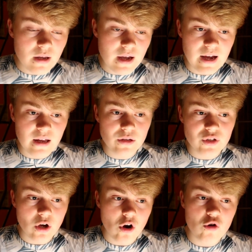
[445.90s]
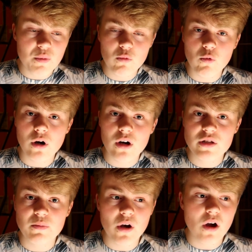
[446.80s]
And I hope it
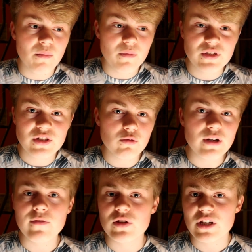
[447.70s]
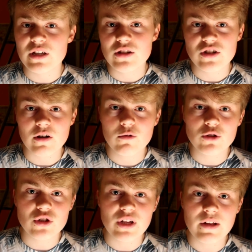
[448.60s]
works, but I'm still devastated that Jack
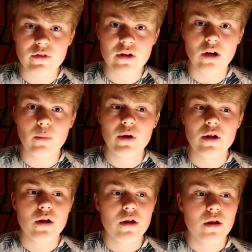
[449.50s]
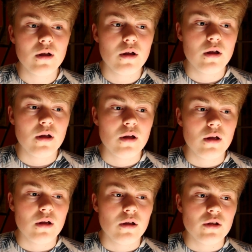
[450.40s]
Wilshere's left the club.
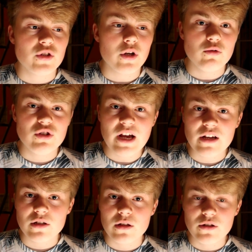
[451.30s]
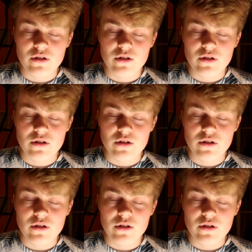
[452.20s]
So Jack,